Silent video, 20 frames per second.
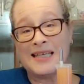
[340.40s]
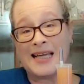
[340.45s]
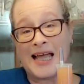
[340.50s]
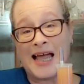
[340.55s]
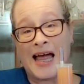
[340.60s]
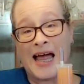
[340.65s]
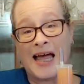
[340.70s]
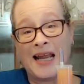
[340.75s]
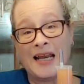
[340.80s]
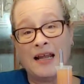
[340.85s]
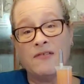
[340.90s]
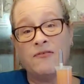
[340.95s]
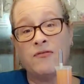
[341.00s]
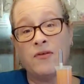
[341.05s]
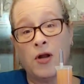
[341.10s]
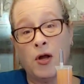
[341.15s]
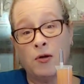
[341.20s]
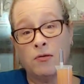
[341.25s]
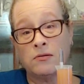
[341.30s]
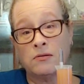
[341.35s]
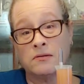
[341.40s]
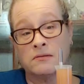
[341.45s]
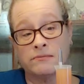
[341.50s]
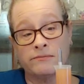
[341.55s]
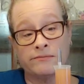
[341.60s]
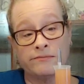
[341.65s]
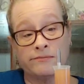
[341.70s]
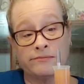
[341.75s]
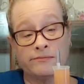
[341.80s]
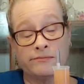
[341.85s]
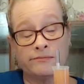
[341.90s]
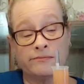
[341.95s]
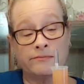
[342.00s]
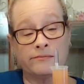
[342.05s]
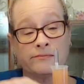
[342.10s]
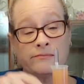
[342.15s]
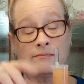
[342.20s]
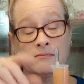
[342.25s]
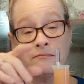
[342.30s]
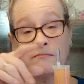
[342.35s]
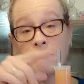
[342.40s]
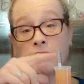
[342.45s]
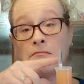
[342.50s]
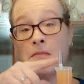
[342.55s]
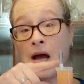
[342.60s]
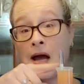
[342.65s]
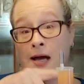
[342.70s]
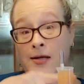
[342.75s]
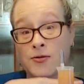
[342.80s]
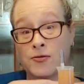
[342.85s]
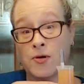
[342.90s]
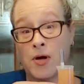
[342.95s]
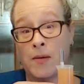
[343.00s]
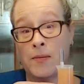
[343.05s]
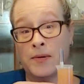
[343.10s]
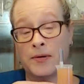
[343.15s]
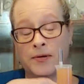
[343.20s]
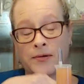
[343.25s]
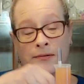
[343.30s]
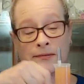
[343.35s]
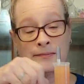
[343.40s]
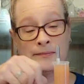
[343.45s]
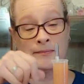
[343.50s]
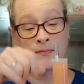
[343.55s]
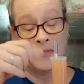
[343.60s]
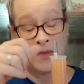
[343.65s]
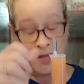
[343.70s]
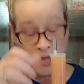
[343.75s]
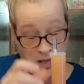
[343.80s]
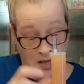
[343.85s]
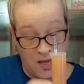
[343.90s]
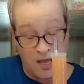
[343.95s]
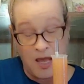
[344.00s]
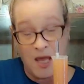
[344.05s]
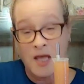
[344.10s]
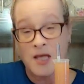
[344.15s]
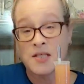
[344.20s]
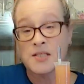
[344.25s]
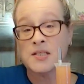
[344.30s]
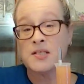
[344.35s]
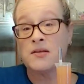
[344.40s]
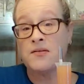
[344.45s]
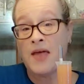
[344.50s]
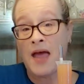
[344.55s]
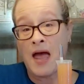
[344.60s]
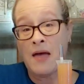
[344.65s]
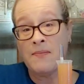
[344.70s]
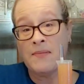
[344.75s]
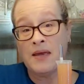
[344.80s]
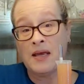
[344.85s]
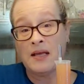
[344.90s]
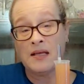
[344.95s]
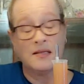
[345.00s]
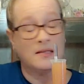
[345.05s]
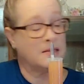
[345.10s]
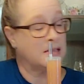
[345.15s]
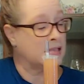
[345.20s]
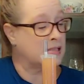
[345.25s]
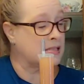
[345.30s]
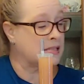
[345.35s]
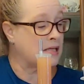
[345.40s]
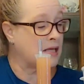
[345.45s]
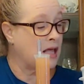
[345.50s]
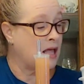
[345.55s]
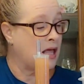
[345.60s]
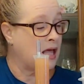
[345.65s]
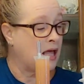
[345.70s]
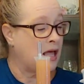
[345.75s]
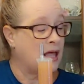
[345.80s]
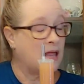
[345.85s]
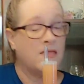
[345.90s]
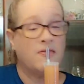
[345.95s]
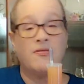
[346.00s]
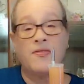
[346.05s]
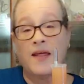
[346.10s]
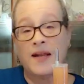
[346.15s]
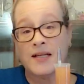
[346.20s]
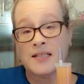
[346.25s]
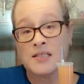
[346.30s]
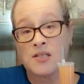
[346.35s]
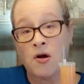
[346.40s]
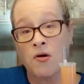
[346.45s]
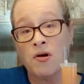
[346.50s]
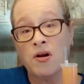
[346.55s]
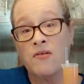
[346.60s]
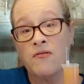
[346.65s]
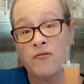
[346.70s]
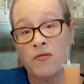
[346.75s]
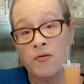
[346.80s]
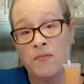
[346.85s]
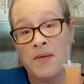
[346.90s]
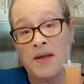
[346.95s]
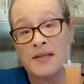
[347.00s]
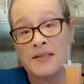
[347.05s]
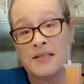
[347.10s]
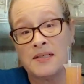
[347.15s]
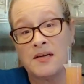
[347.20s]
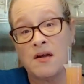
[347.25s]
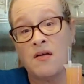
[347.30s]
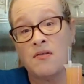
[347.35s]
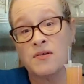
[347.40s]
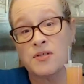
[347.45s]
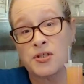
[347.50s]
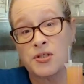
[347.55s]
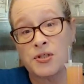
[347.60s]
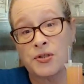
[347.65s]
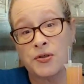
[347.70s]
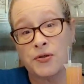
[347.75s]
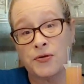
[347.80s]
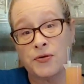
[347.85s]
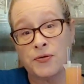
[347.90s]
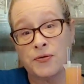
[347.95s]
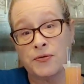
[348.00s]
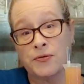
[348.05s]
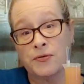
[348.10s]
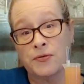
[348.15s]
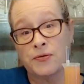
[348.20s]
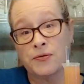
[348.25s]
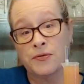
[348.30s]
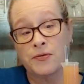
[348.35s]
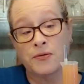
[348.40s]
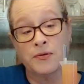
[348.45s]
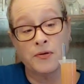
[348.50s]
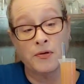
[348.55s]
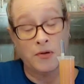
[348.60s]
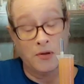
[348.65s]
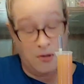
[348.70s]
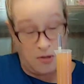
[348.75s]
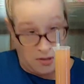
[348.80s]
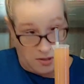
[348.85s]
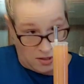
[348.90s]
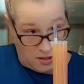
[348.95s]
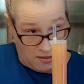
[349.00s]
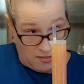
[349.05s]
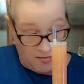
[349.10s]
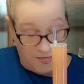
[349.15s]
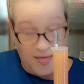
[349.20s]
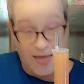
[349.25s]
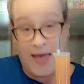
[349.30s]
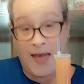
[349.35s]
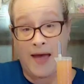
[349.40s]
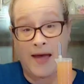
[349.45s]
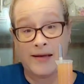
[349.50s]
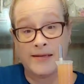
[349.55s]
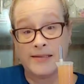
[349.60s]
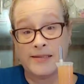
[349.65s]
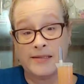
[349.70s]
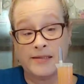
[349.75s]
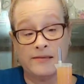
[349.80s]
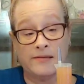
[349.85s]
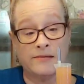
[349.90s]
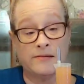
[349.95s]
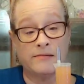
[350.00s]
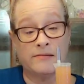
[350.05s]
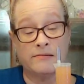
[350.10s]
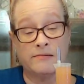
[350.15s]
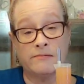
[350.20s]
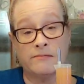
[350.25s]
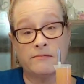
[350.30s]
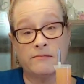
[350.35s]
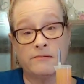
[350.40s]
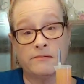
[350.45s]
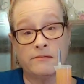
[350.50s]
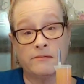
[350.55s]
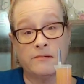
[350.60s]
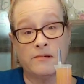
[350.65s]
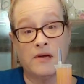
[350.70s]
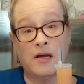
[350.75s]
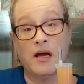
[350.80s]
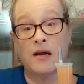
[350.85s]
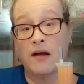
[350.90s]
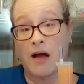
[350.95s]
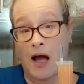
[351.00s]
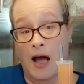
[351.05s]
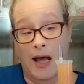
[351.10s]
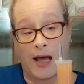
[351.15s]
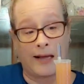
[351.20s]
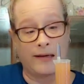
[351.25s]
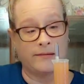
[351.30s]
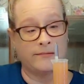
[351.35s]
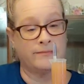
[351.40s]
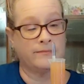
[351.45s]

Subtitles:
not a-floating, my hydrometer. So that means that it's already fermented all the sugar that I got.